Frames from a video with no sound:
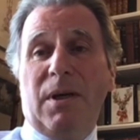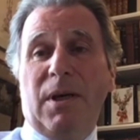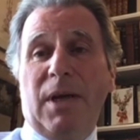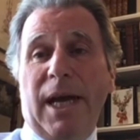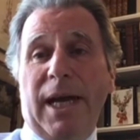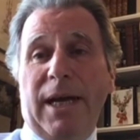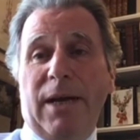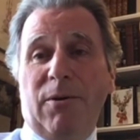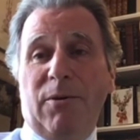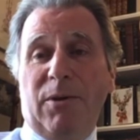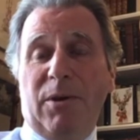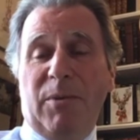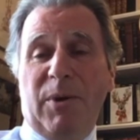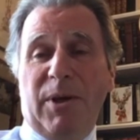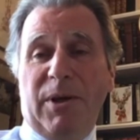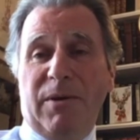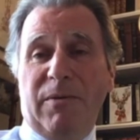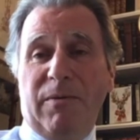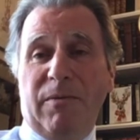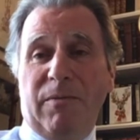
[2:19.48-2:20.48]
gain on the
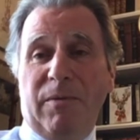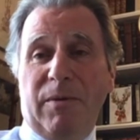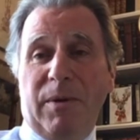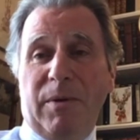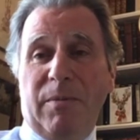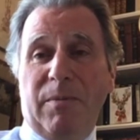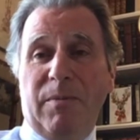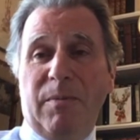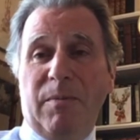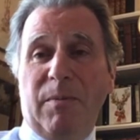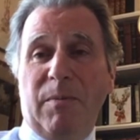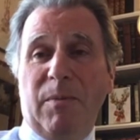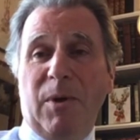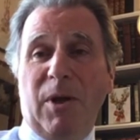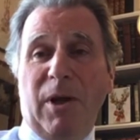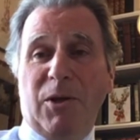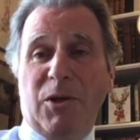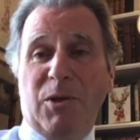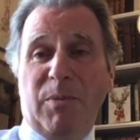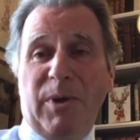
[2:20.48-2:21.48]
part of the
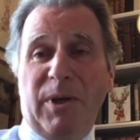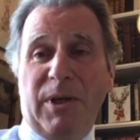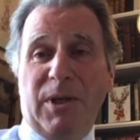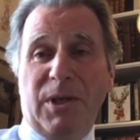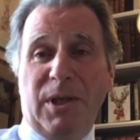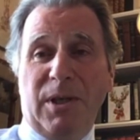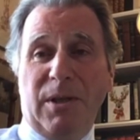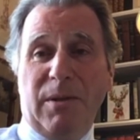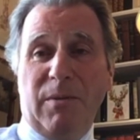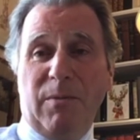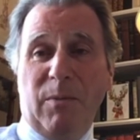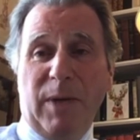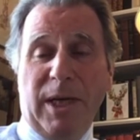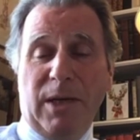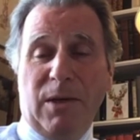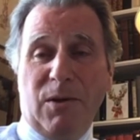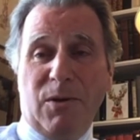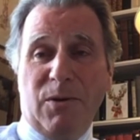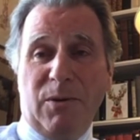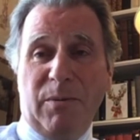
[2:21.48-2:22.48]
larger party and
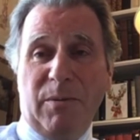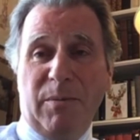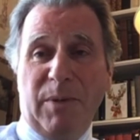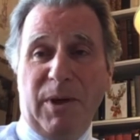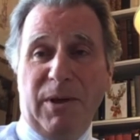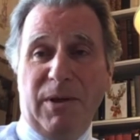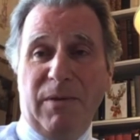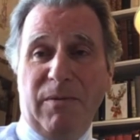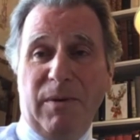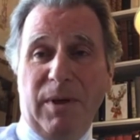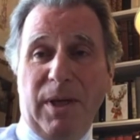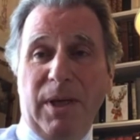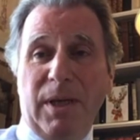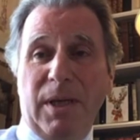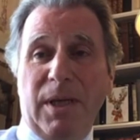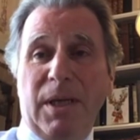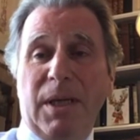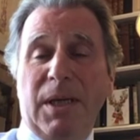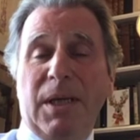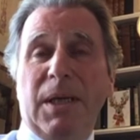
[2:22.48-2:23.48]
weakness on the part of the
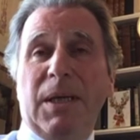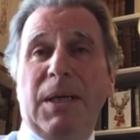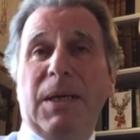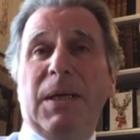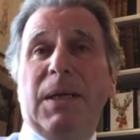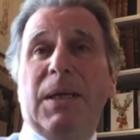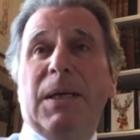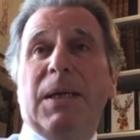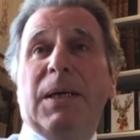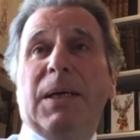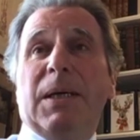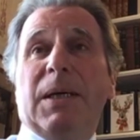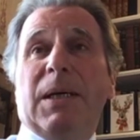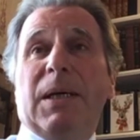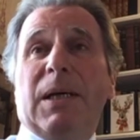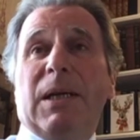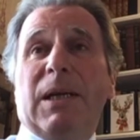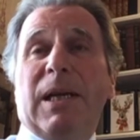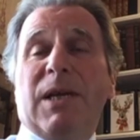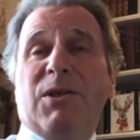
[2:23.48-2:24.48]

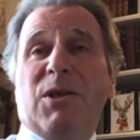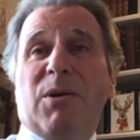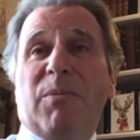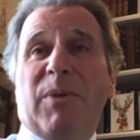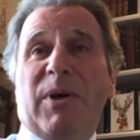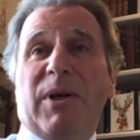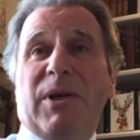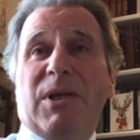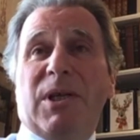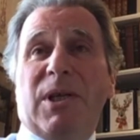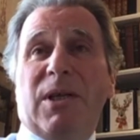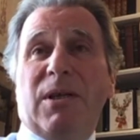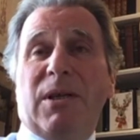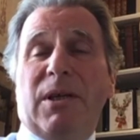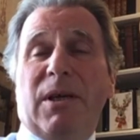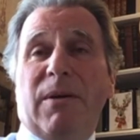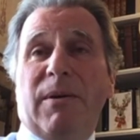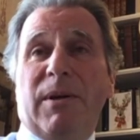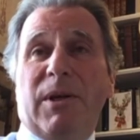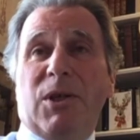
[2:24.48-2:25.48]
lesser party in the
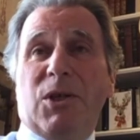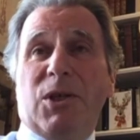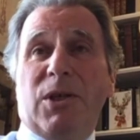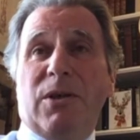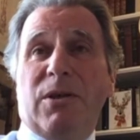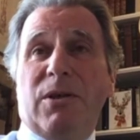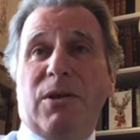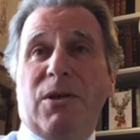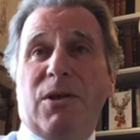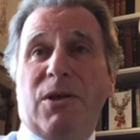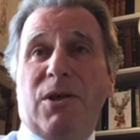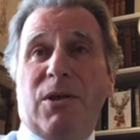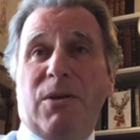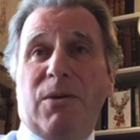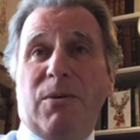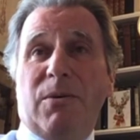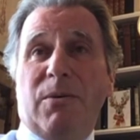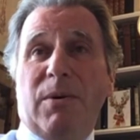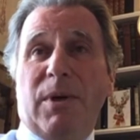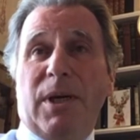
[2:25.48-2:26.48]
coalition
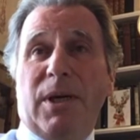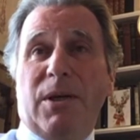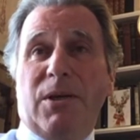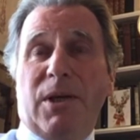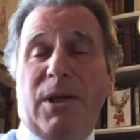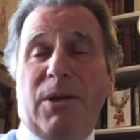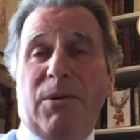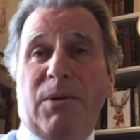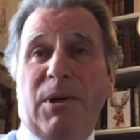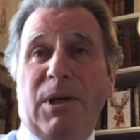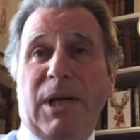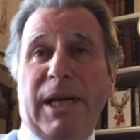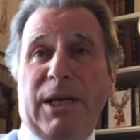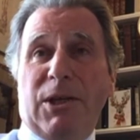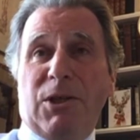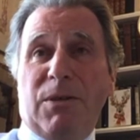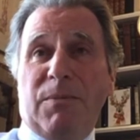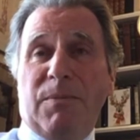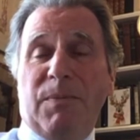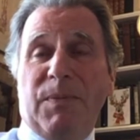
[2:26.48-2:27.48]
to hold an
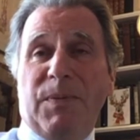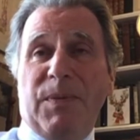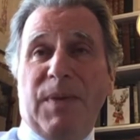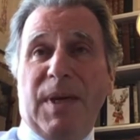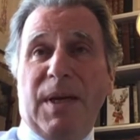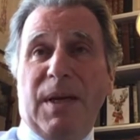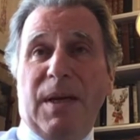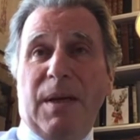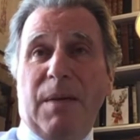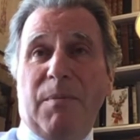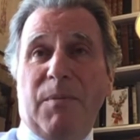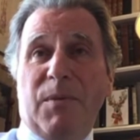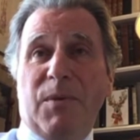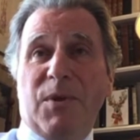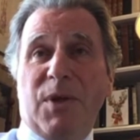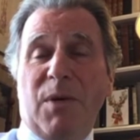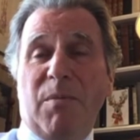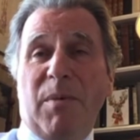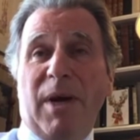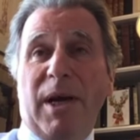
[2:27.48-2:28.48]
election.
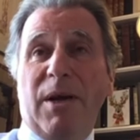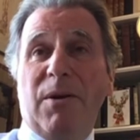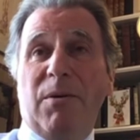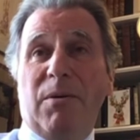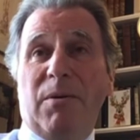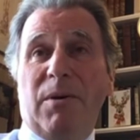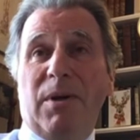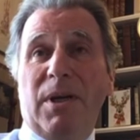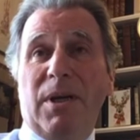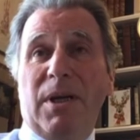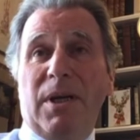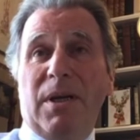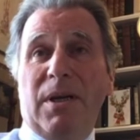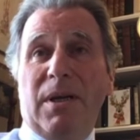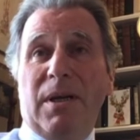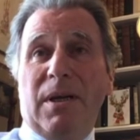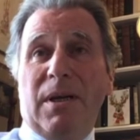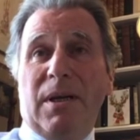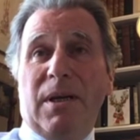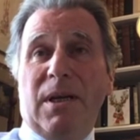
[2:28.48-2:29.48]
So my own
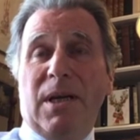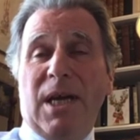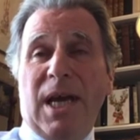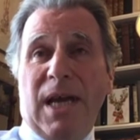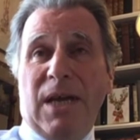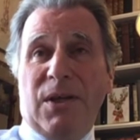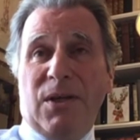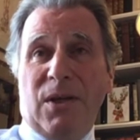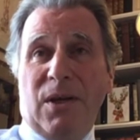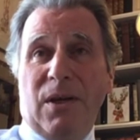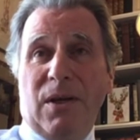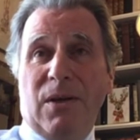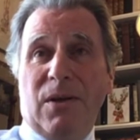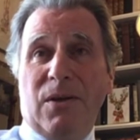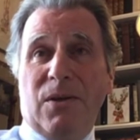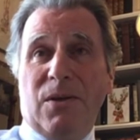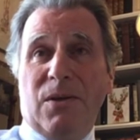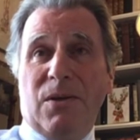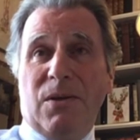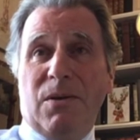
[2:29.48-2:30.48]
guess
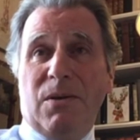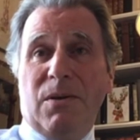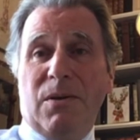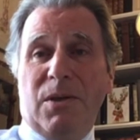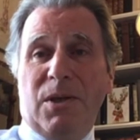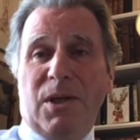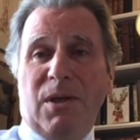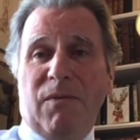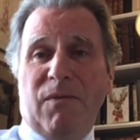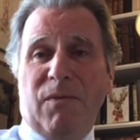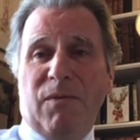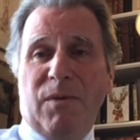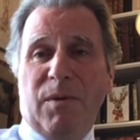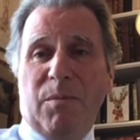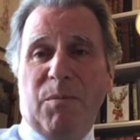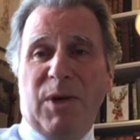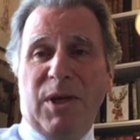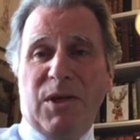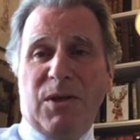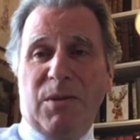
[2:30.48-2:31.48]
is that if
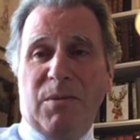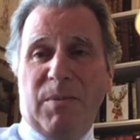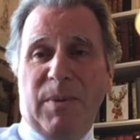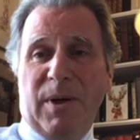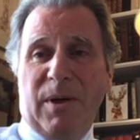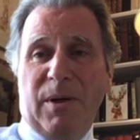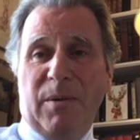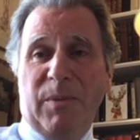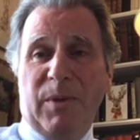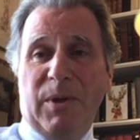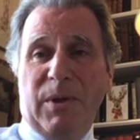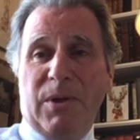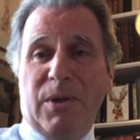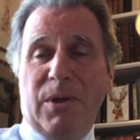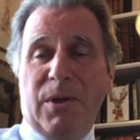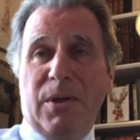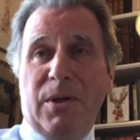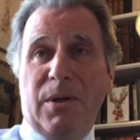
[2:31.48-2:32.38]
the present Parliament,